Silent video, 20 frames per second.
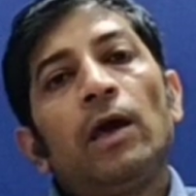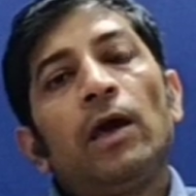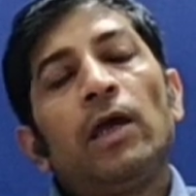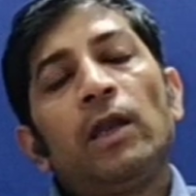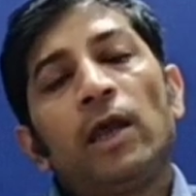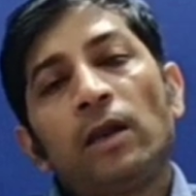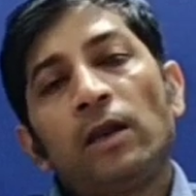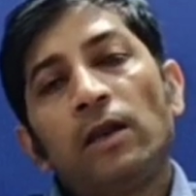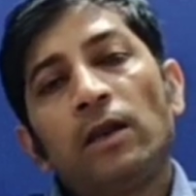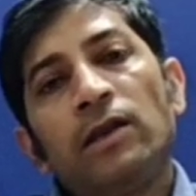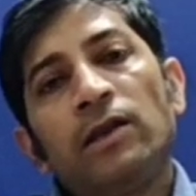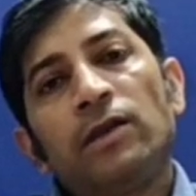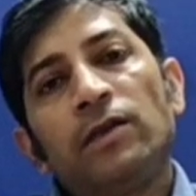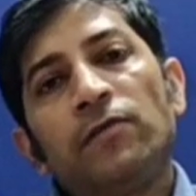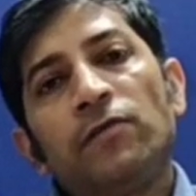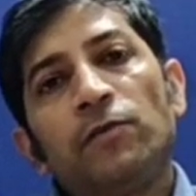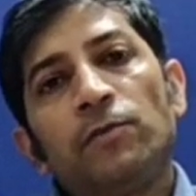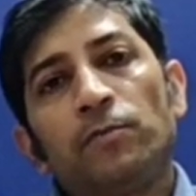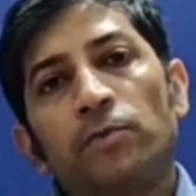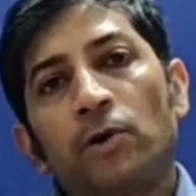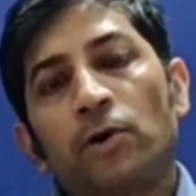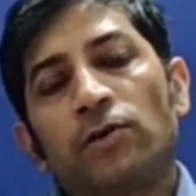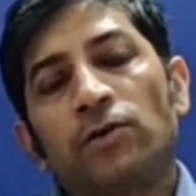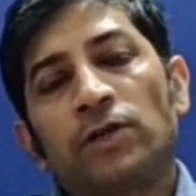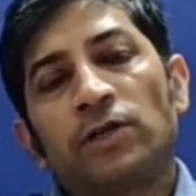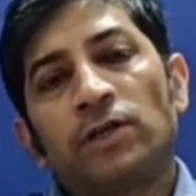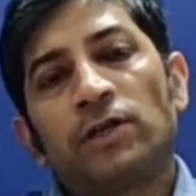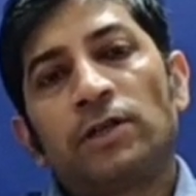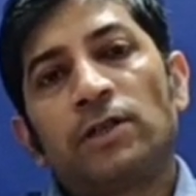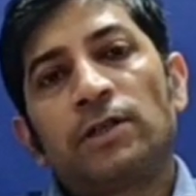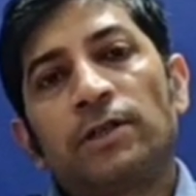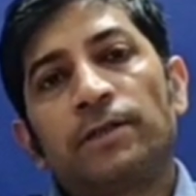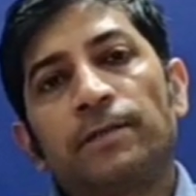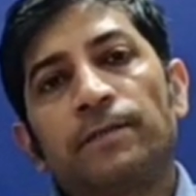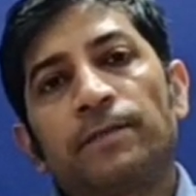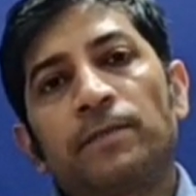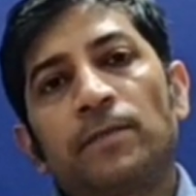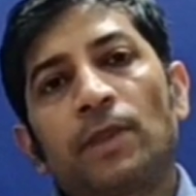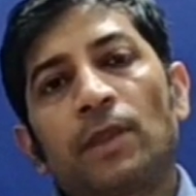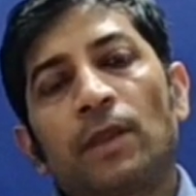In an interview process,
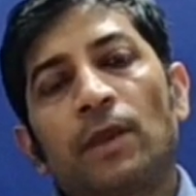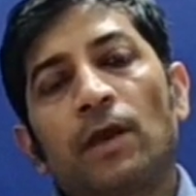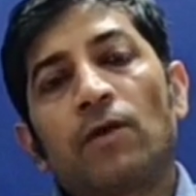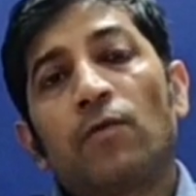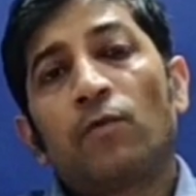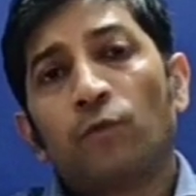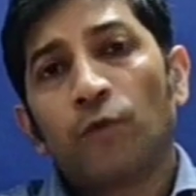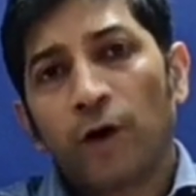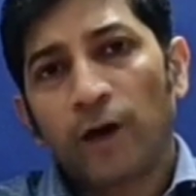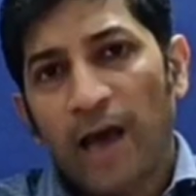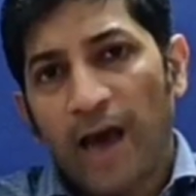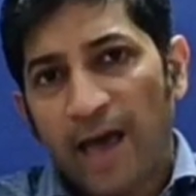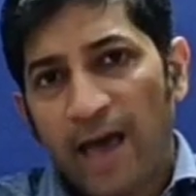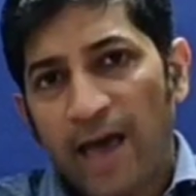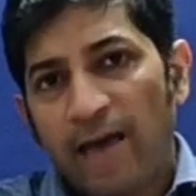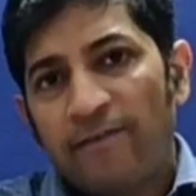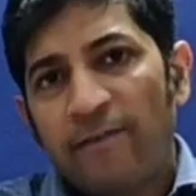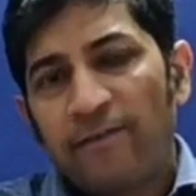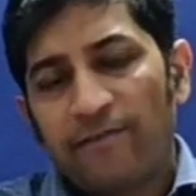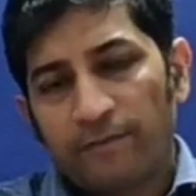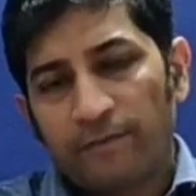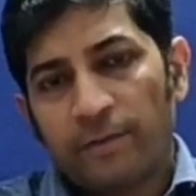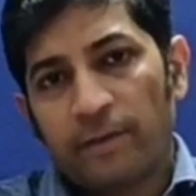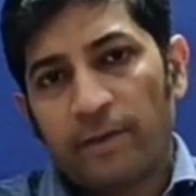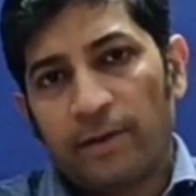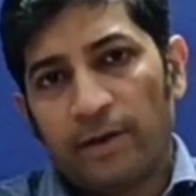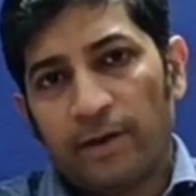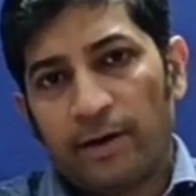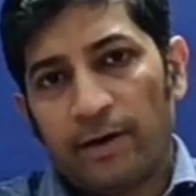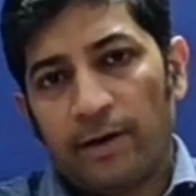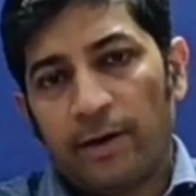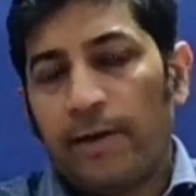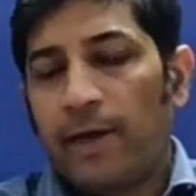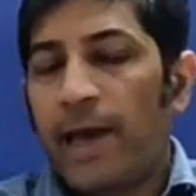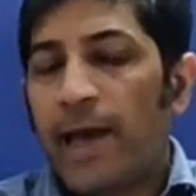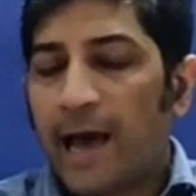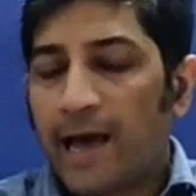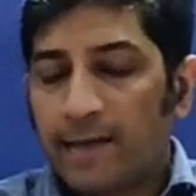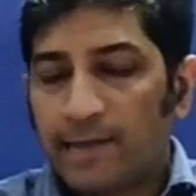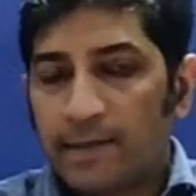what I have learned
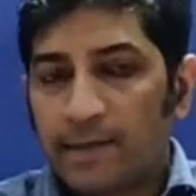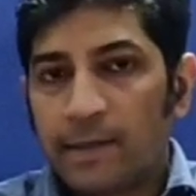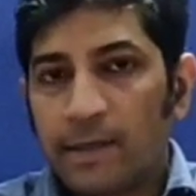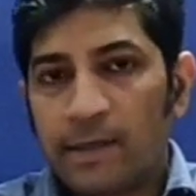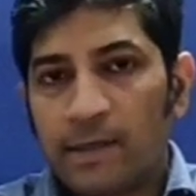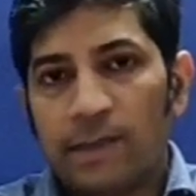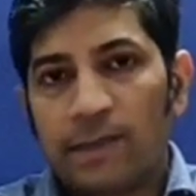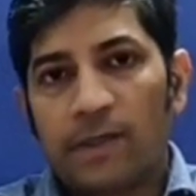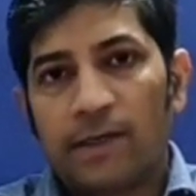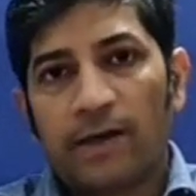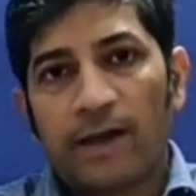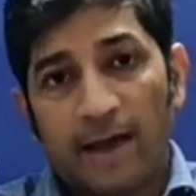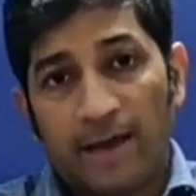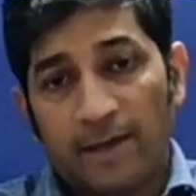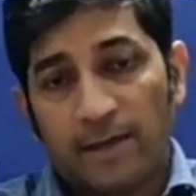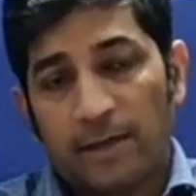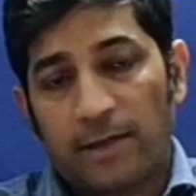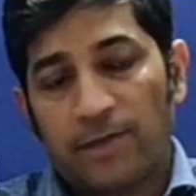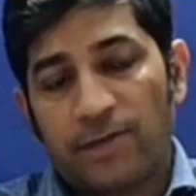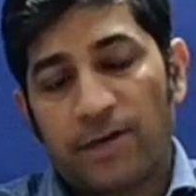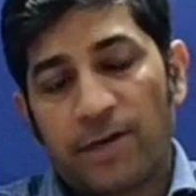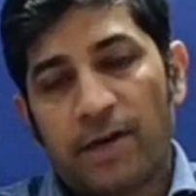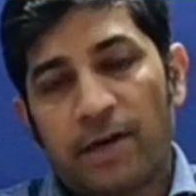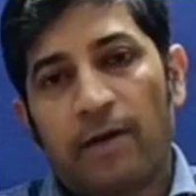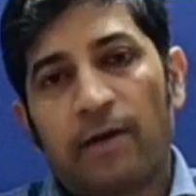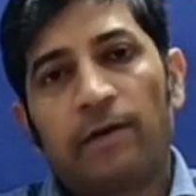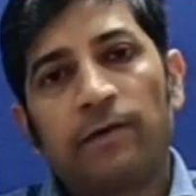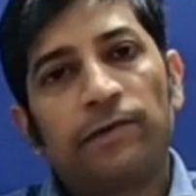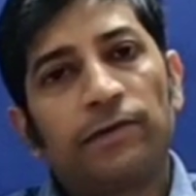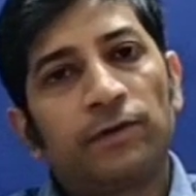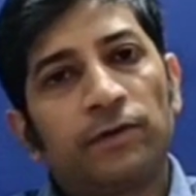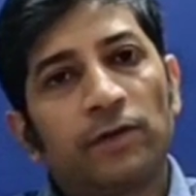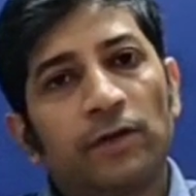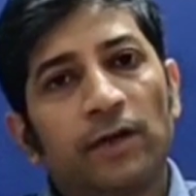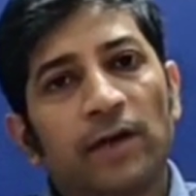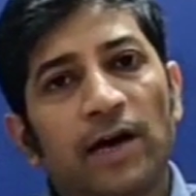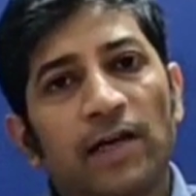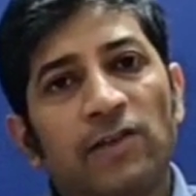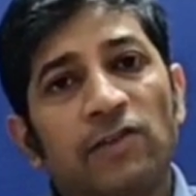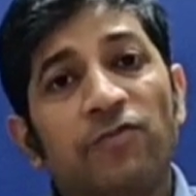as a teacher, as a trainer for the
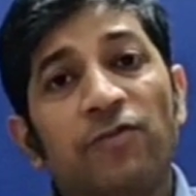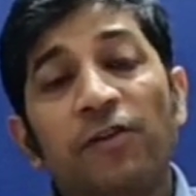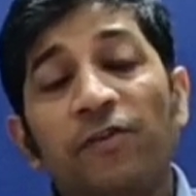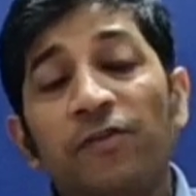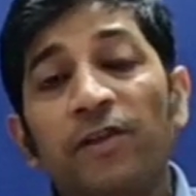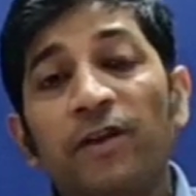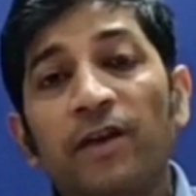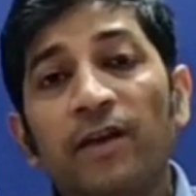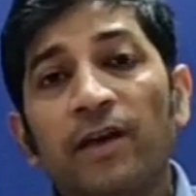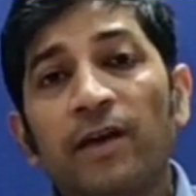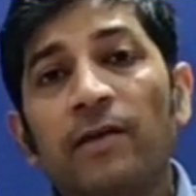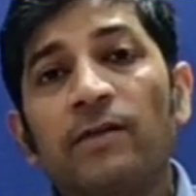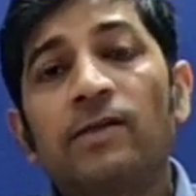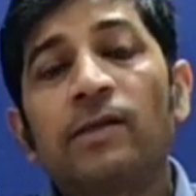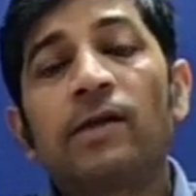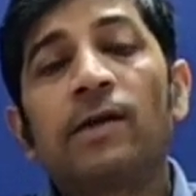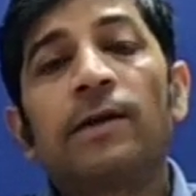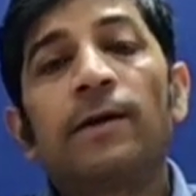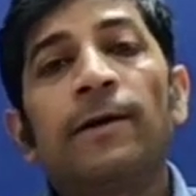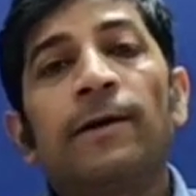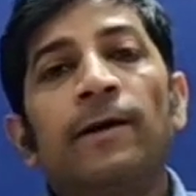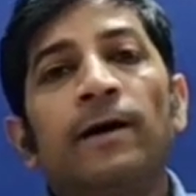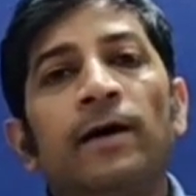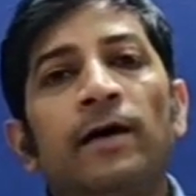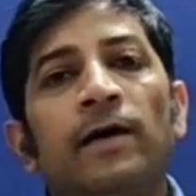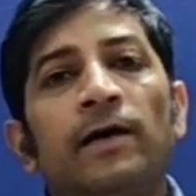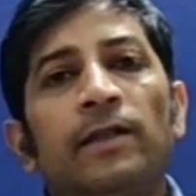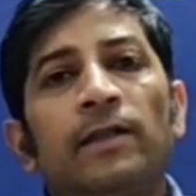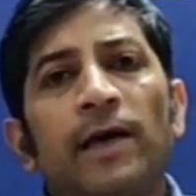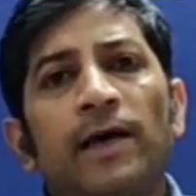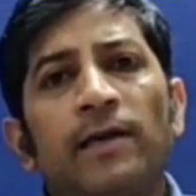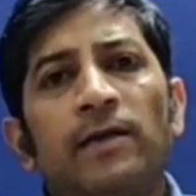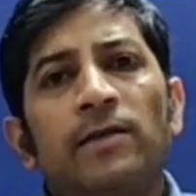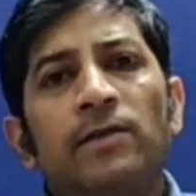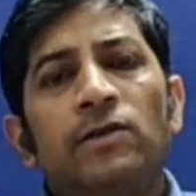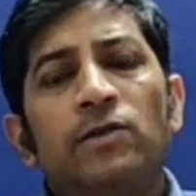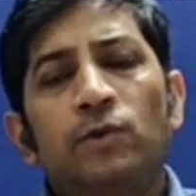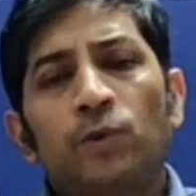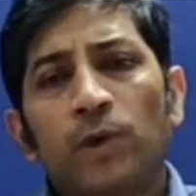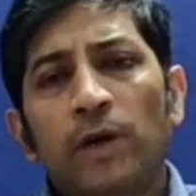last 15 years, that
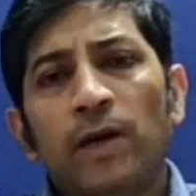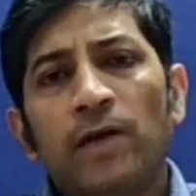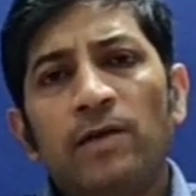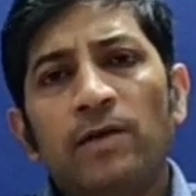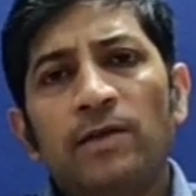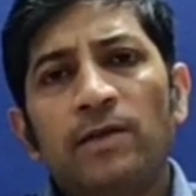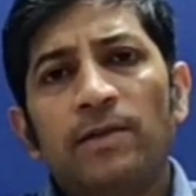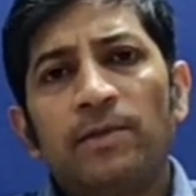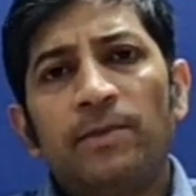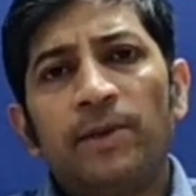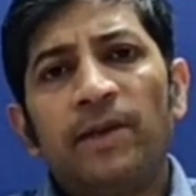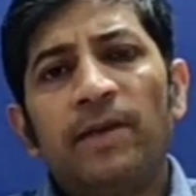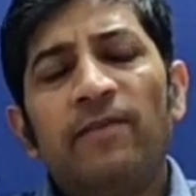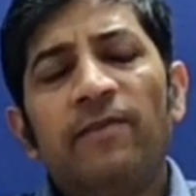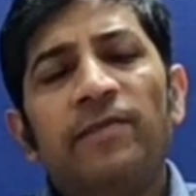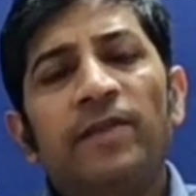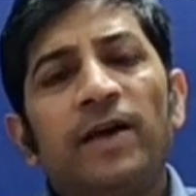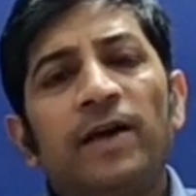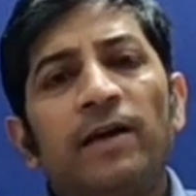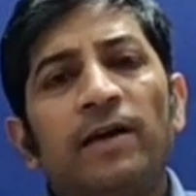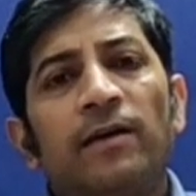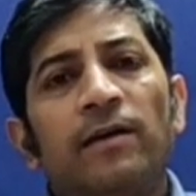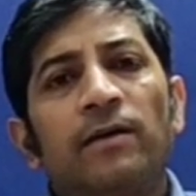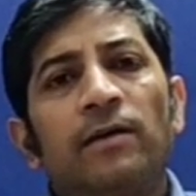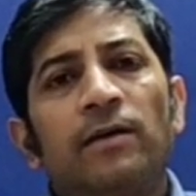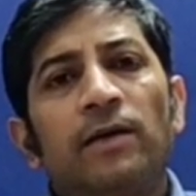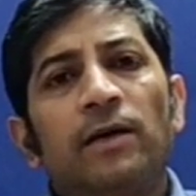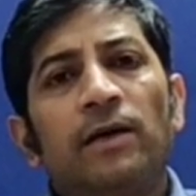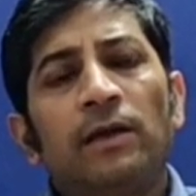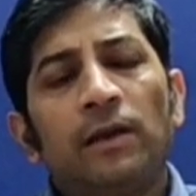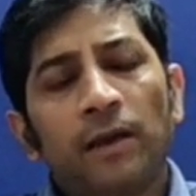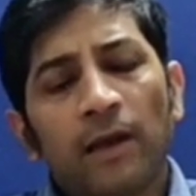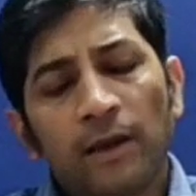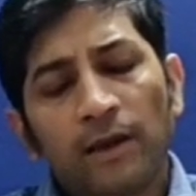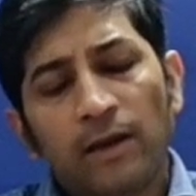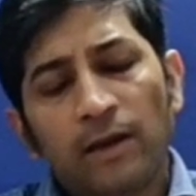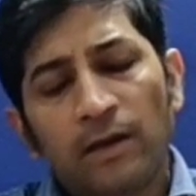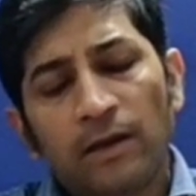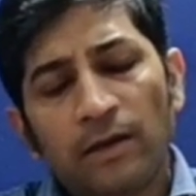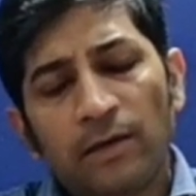students, they believe that in
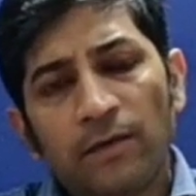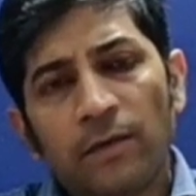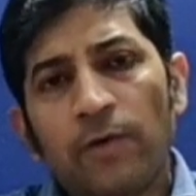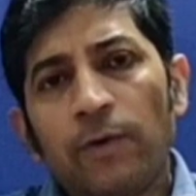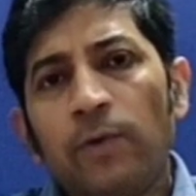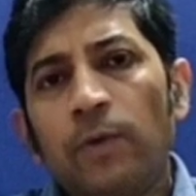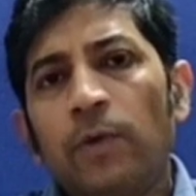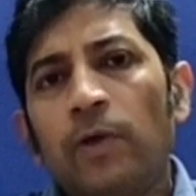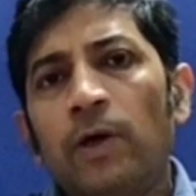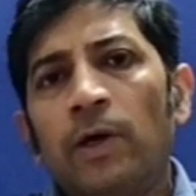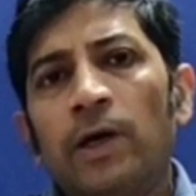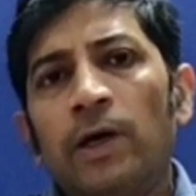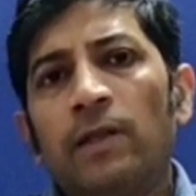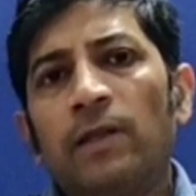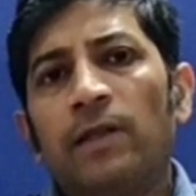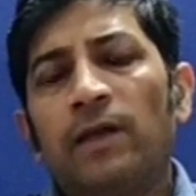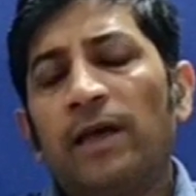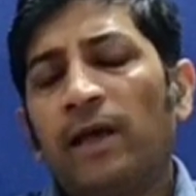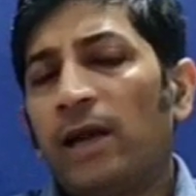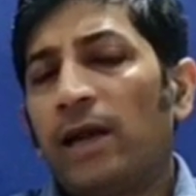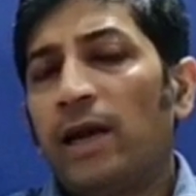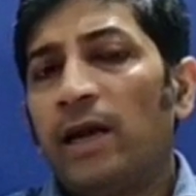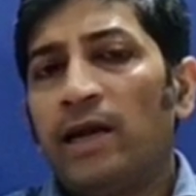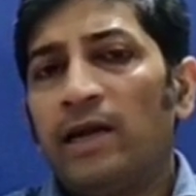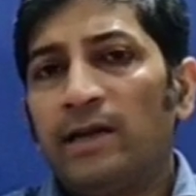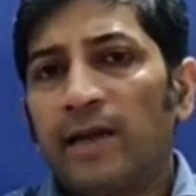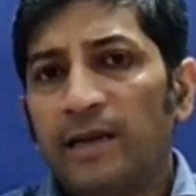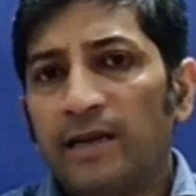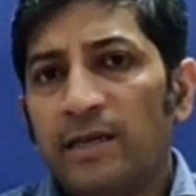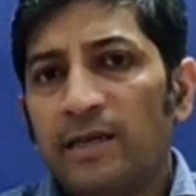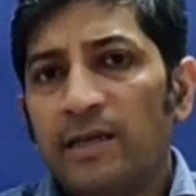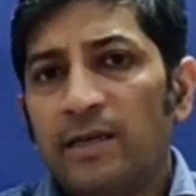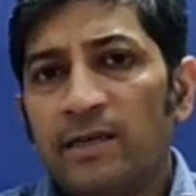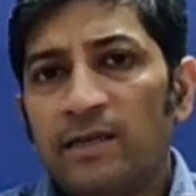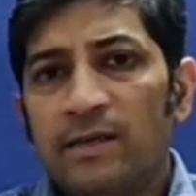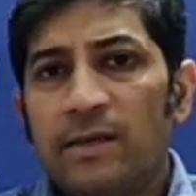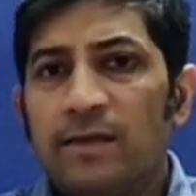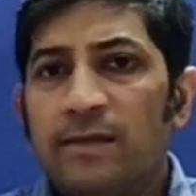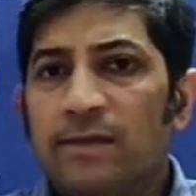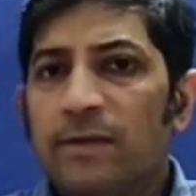an interview their
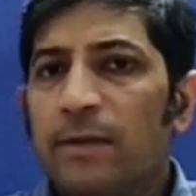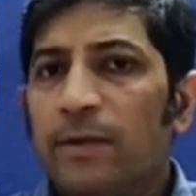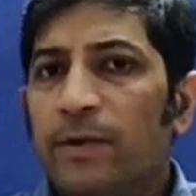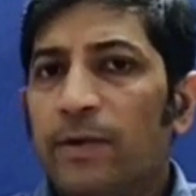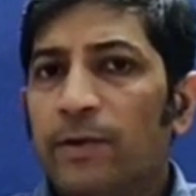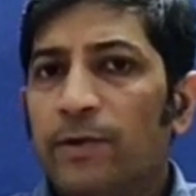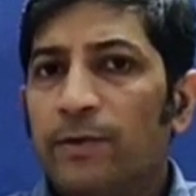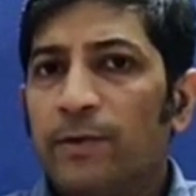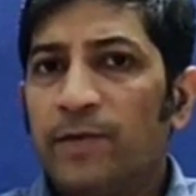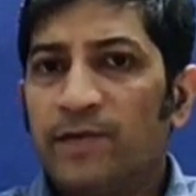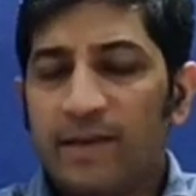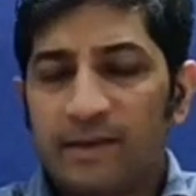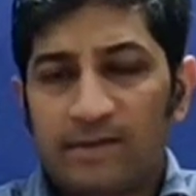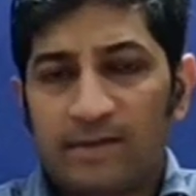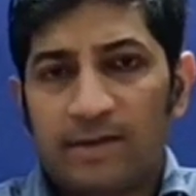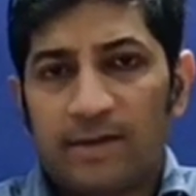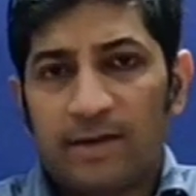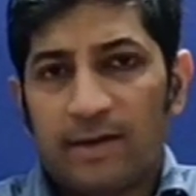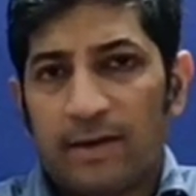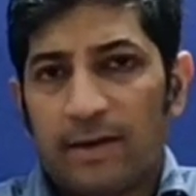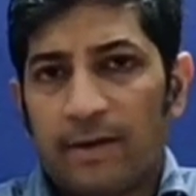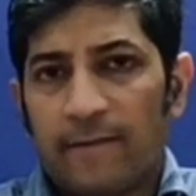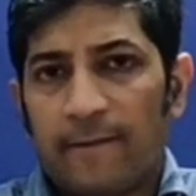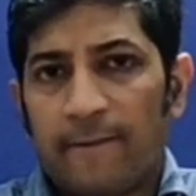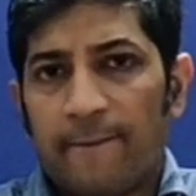intelligence is going to be tested.